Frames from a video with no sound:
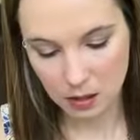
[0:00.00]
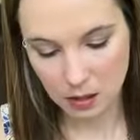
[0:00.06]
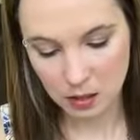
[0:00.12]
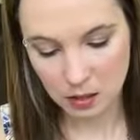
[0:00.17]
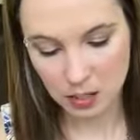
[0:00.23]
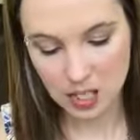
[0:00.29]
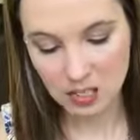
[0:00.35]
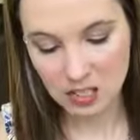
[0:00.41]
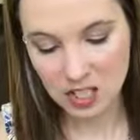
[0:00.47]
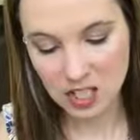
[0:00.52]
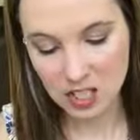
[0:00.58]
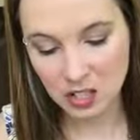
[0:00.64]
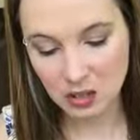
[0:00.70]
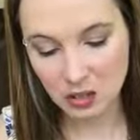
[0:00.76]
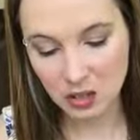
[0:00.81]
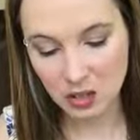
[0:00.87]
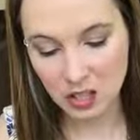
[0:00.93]
you always want to
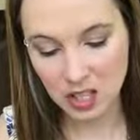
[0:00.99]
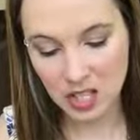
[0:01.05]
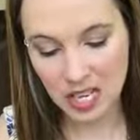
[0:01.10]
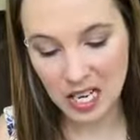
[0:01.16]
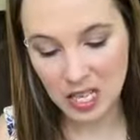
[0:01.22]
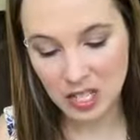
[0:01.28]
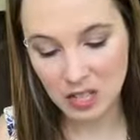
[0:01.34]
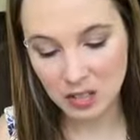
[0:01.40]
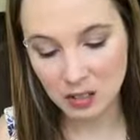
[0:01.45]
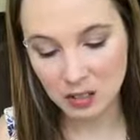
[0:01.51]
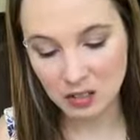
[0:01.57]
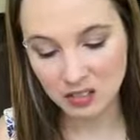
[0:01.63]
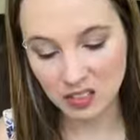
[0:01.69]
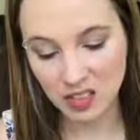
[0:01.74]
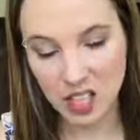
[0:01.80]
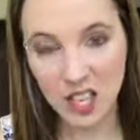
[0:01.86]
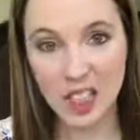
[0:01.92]
do 3
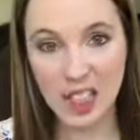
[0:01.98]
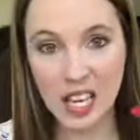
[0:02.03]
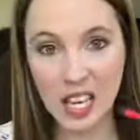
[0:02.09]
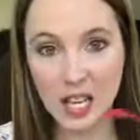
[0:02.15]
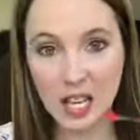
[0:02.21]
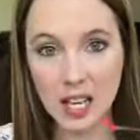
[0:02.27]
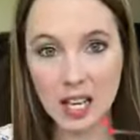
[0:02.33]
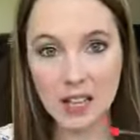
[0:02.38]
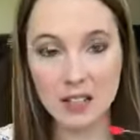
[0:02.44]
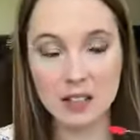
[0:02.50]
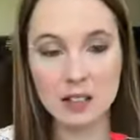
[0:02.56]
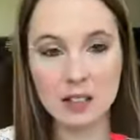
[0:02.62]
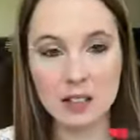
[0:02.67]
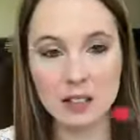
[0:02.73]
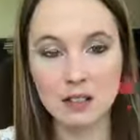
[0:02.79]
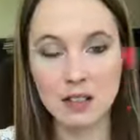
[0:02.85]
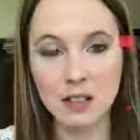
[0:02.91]
super thin
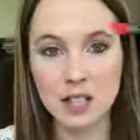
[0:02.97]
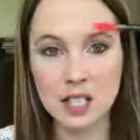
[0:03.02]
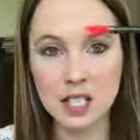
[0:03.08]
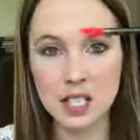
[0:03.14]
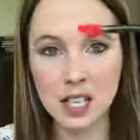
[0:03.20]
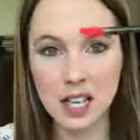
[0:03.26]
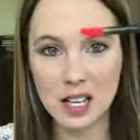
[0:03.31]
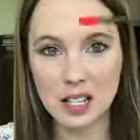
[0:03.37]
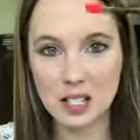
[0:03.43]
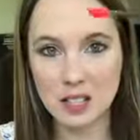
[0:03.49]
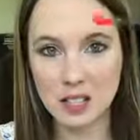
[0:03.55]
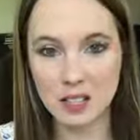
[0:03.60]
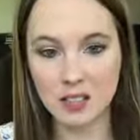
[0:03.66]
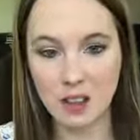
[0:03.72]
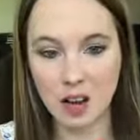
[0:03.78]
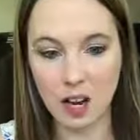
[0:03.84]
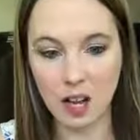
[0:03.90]
layers. So if there's like
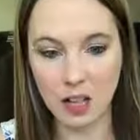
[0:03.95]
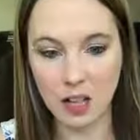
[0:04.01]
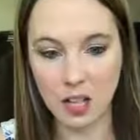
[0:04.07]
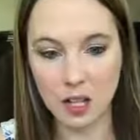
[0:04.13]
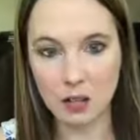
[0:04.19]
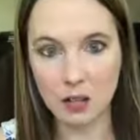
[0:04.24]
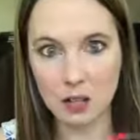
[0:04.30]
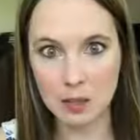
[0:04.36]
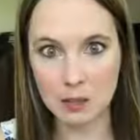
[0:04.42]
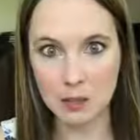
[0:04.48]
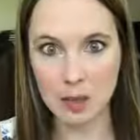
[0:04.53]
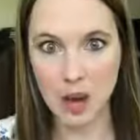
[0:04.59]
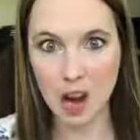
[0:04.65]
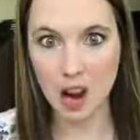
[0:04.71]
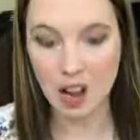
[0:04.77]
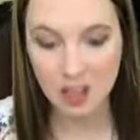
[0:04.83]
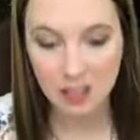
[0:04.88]
stuff on there, wipe
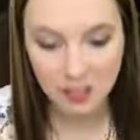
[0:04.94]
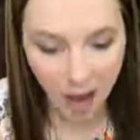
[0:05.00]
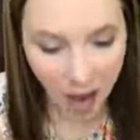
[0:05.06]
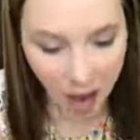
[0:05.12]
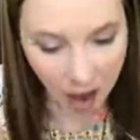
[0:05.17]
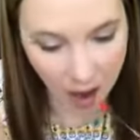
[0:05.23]
it off.